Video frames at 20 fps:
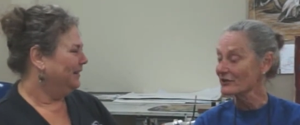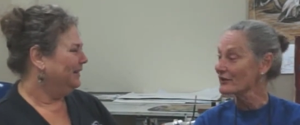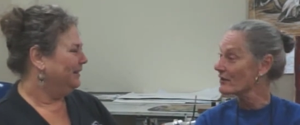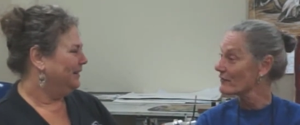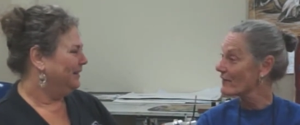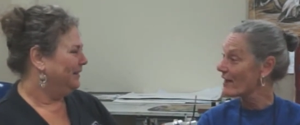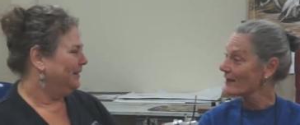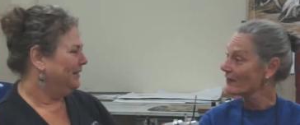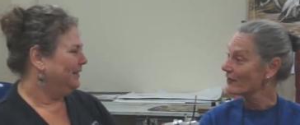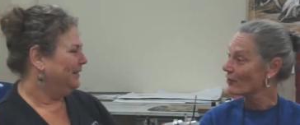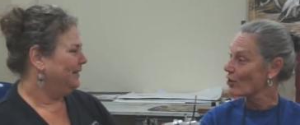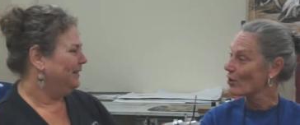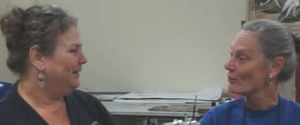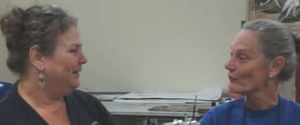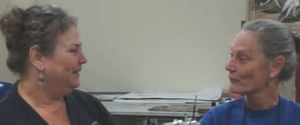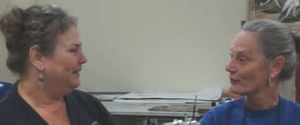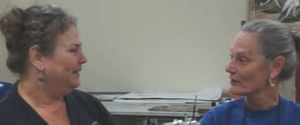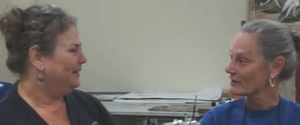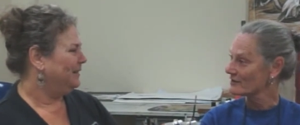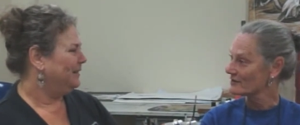Speaker 1: I never had the
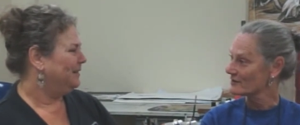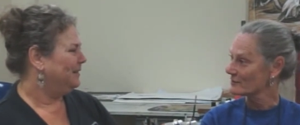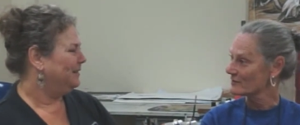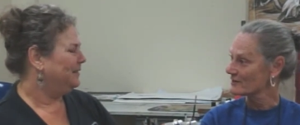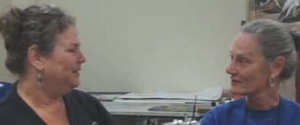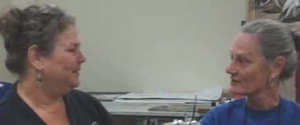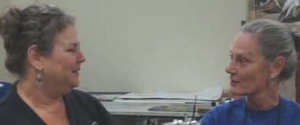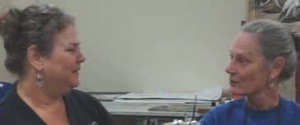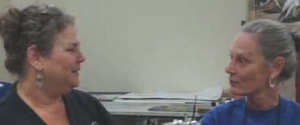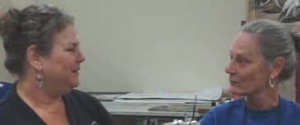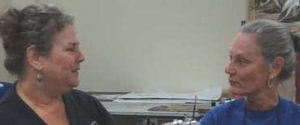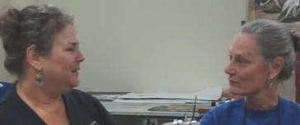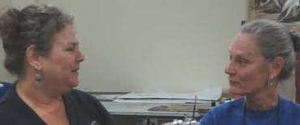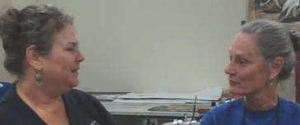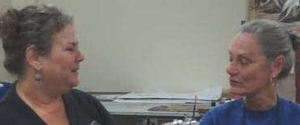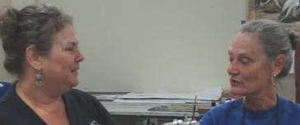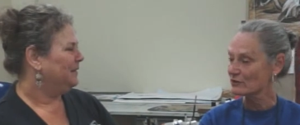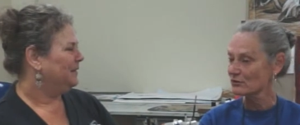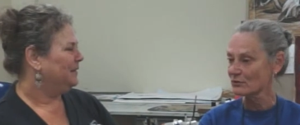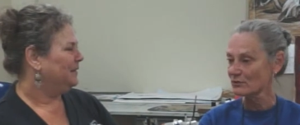confidence in myself
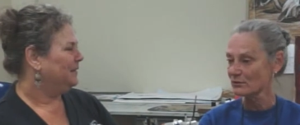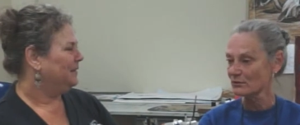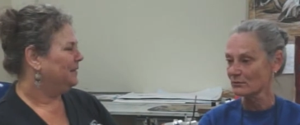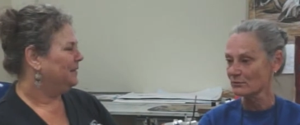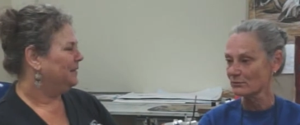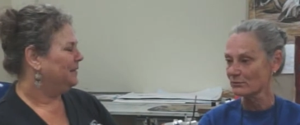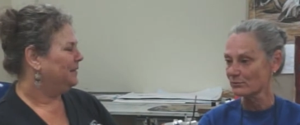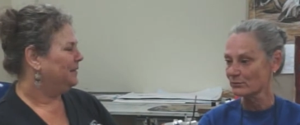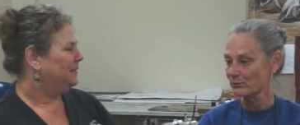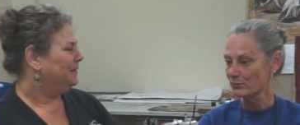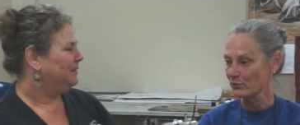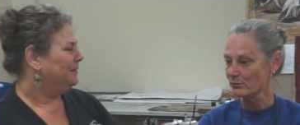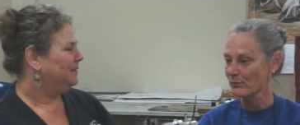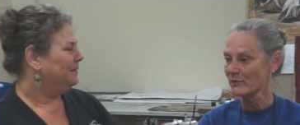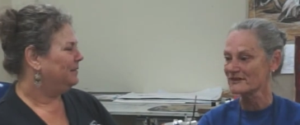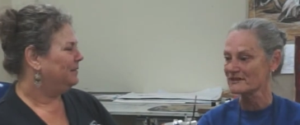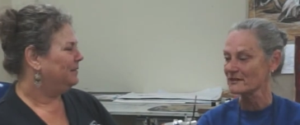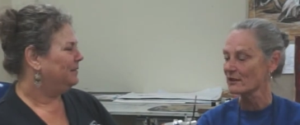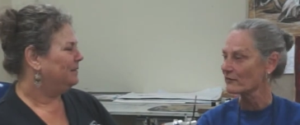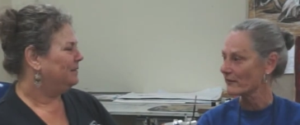to put
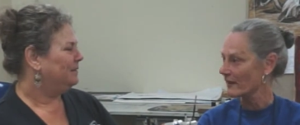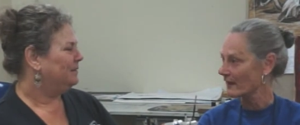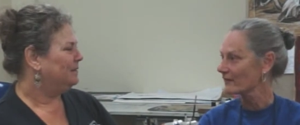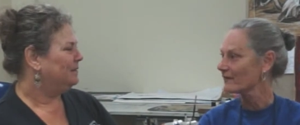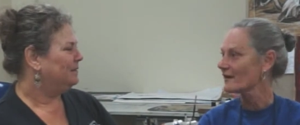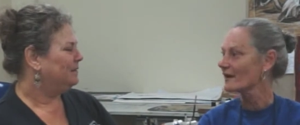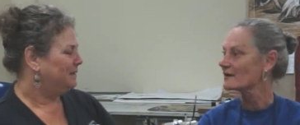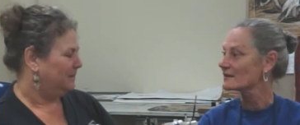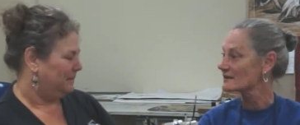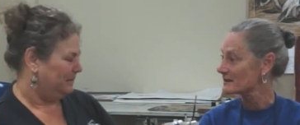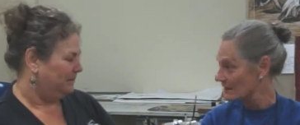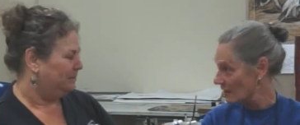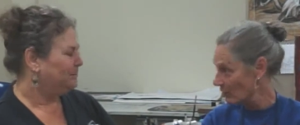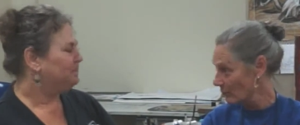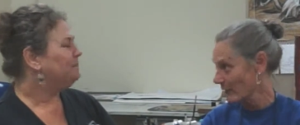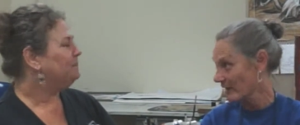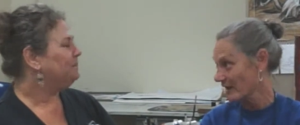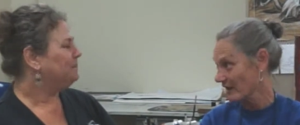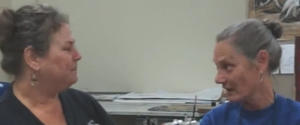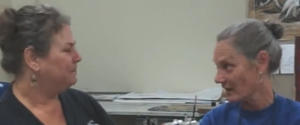myself out there to
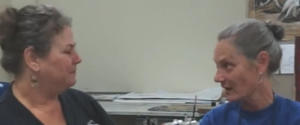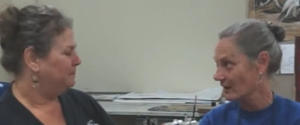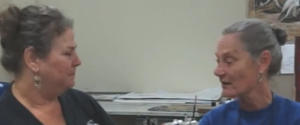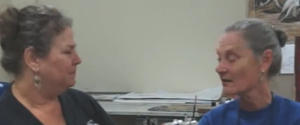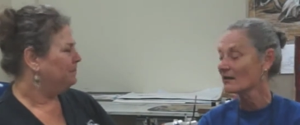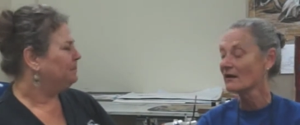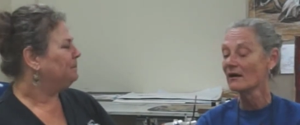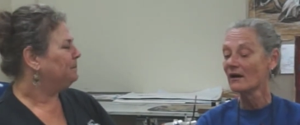sell my gear.